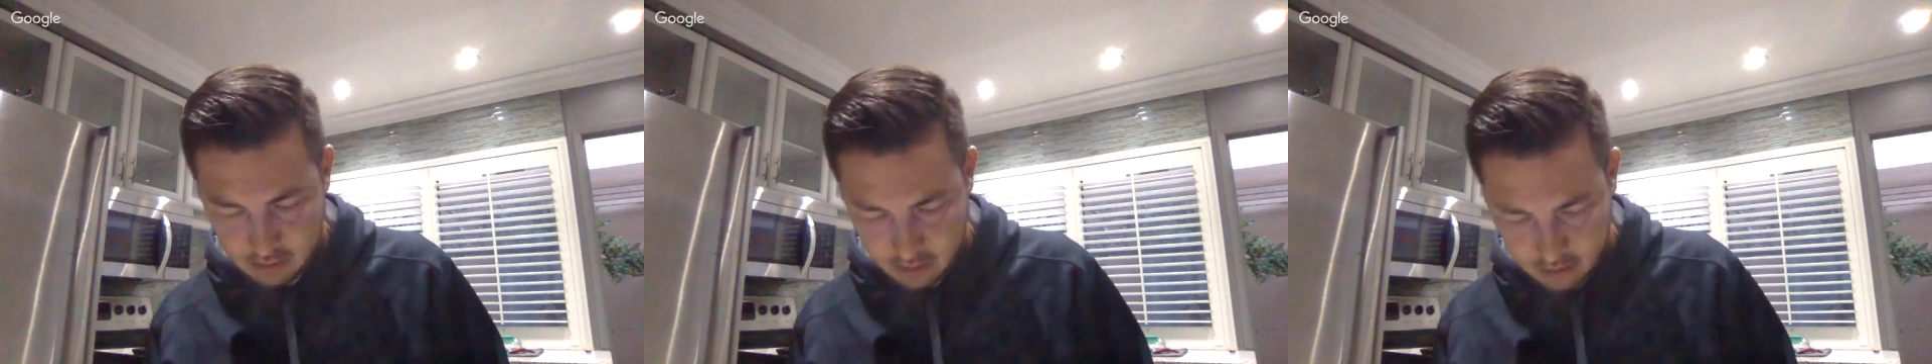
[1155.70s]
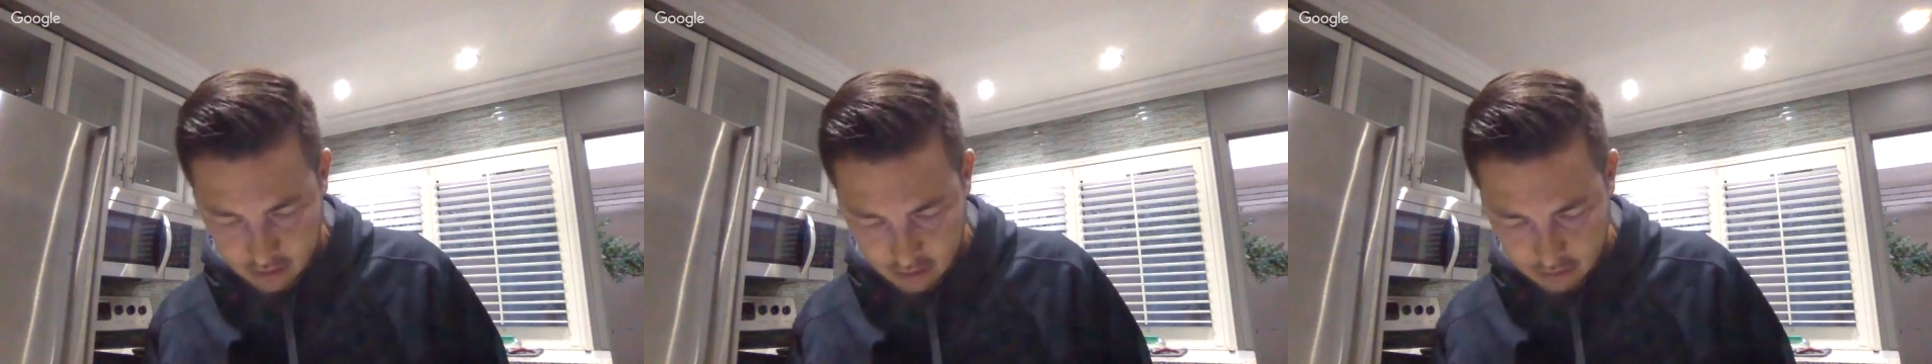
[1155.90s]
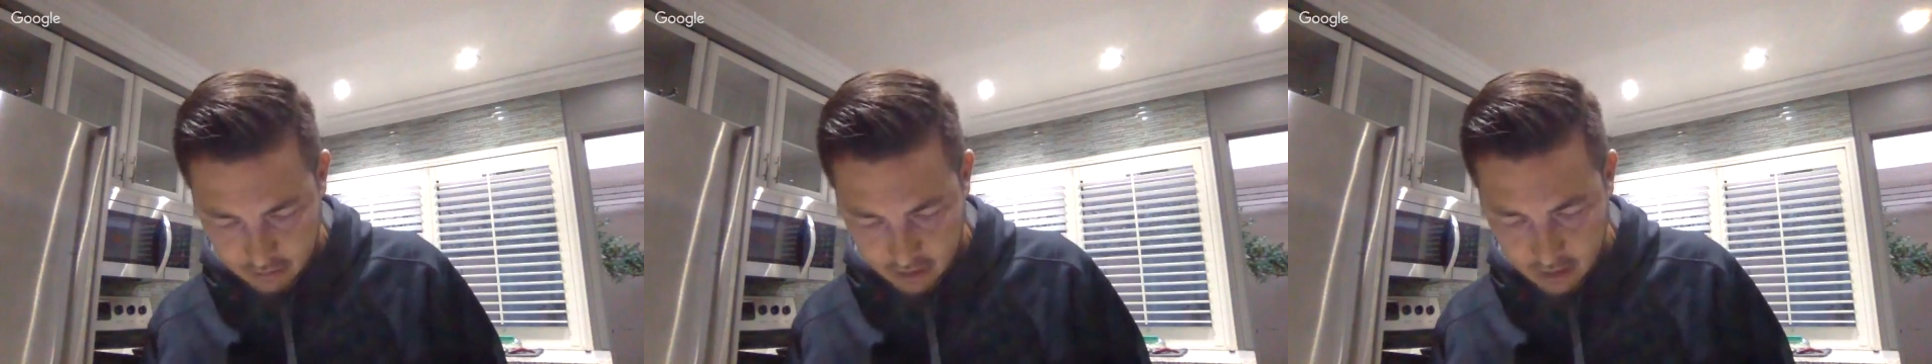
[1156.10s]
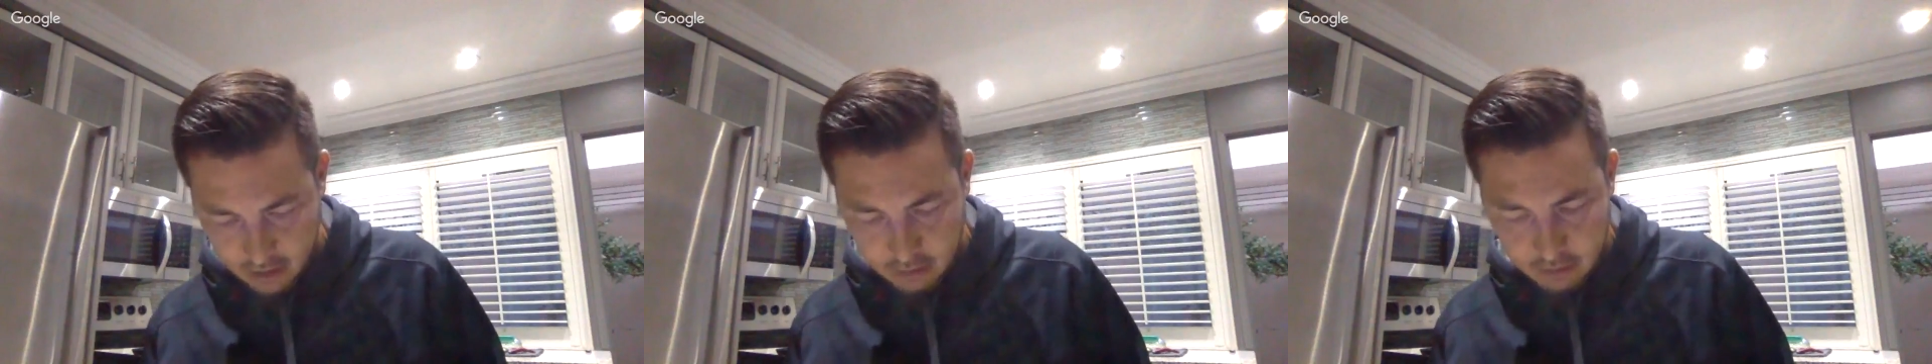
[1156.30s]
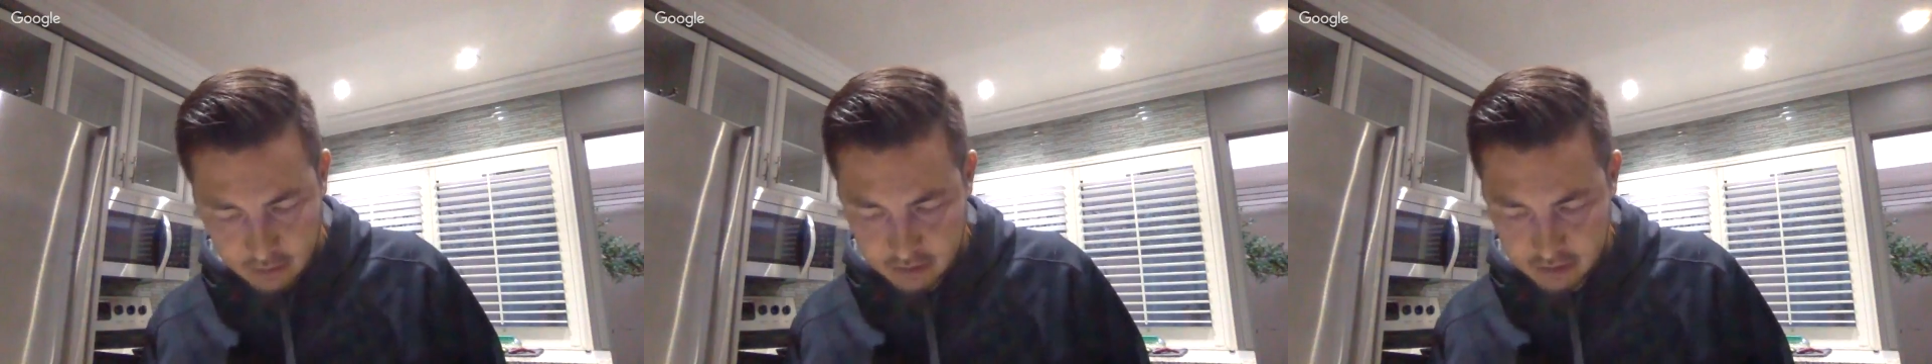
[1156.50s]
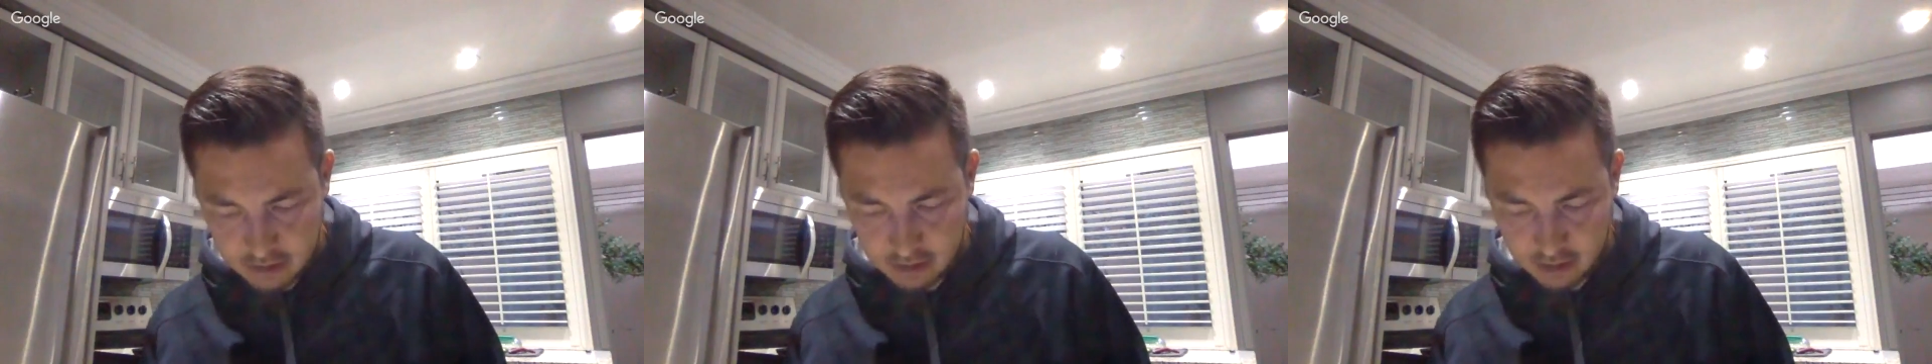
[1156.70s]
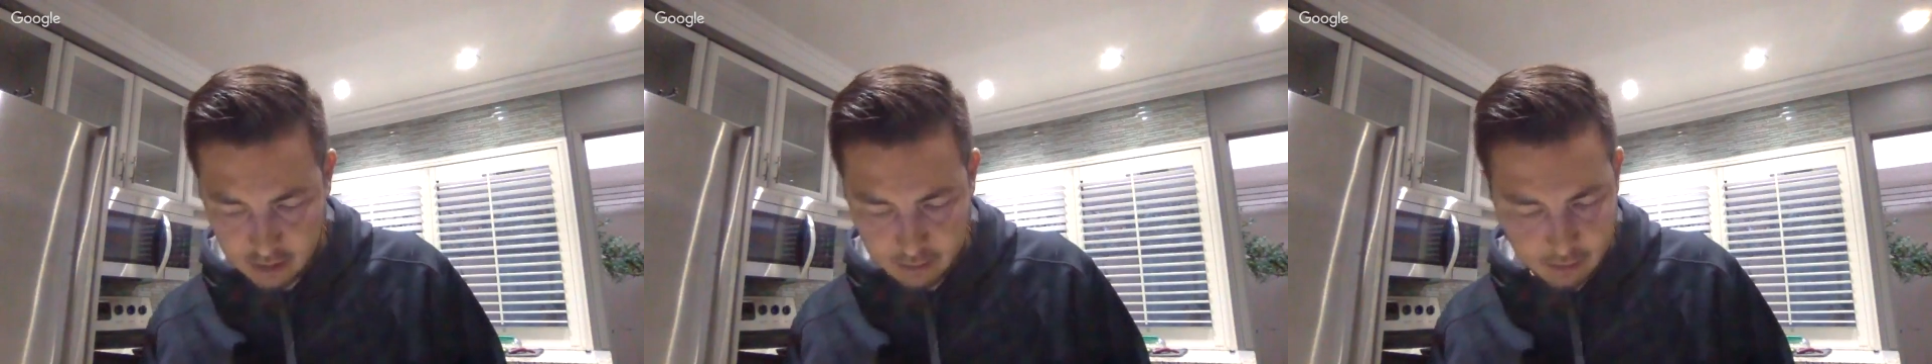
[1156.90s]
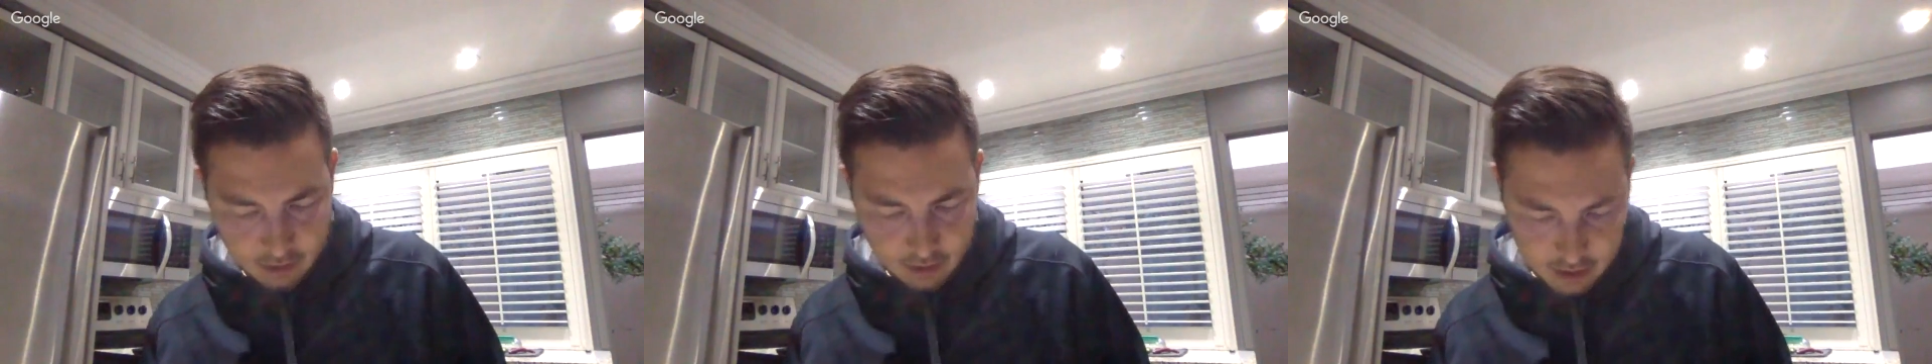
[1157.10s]
I think my neighbors think
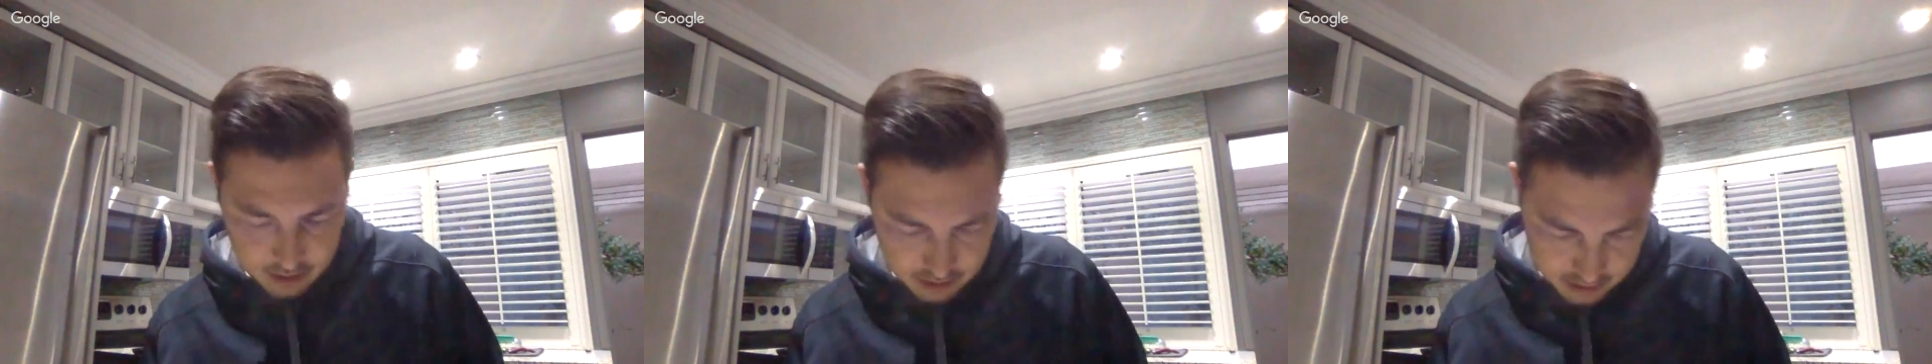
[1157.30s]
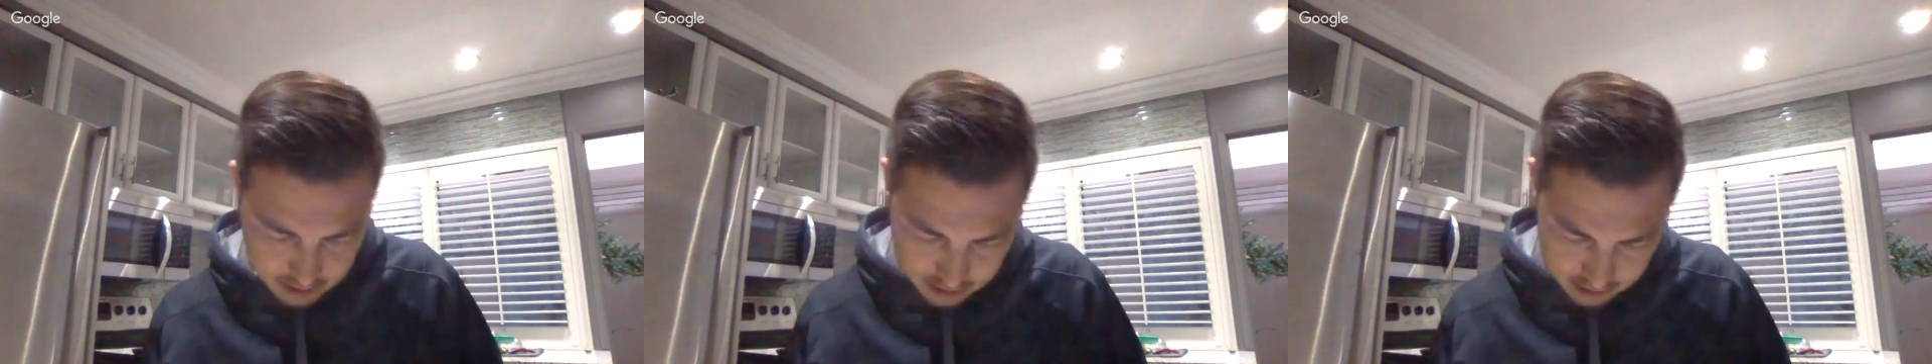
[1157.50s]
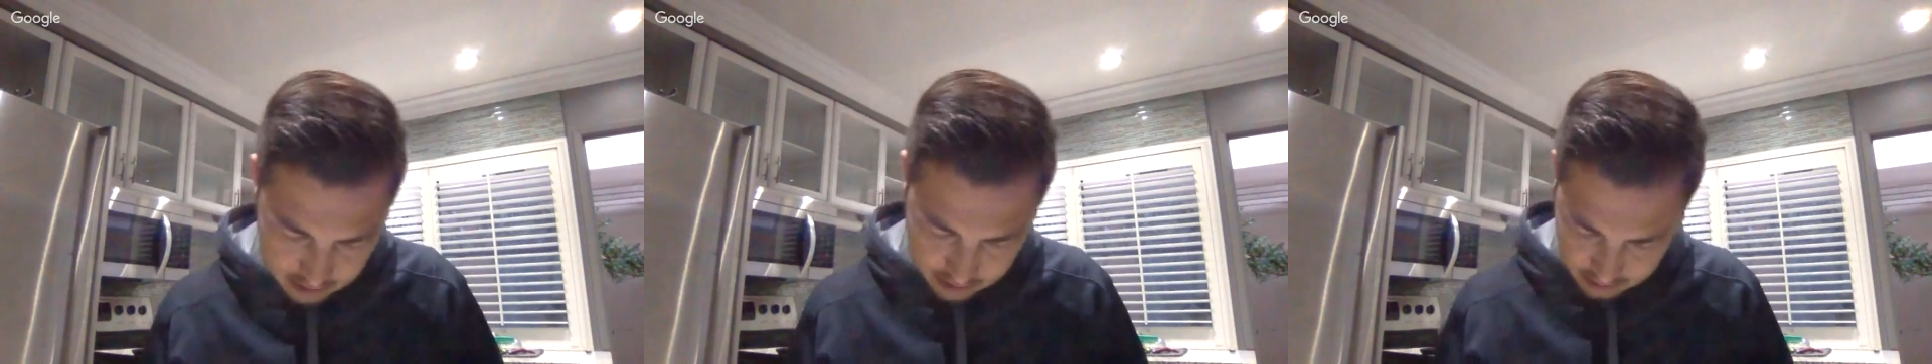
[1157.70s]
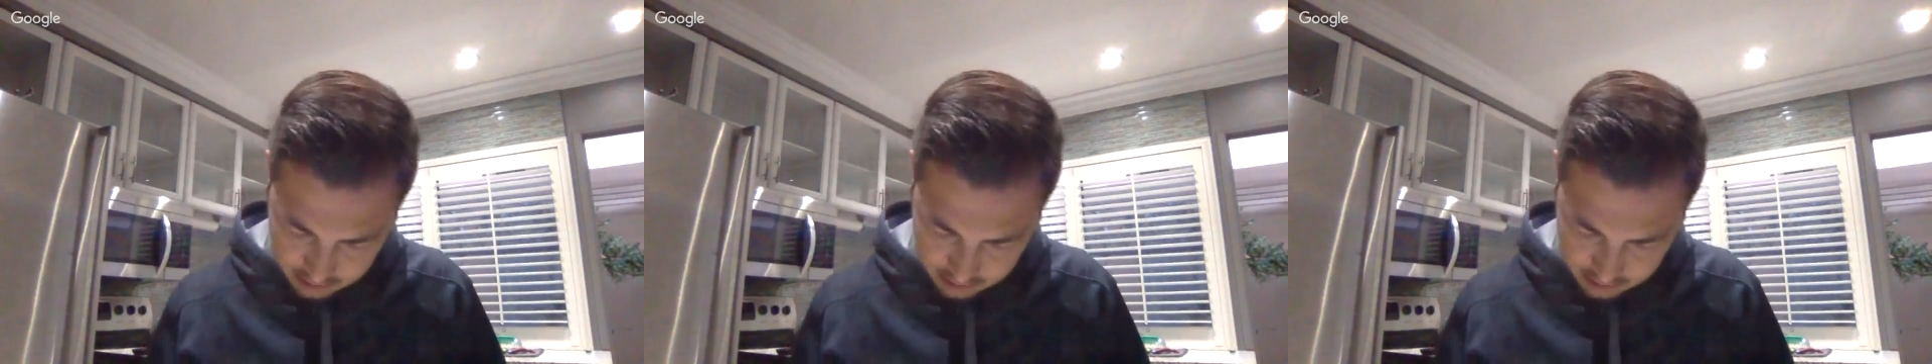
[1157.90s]
I'm crazy.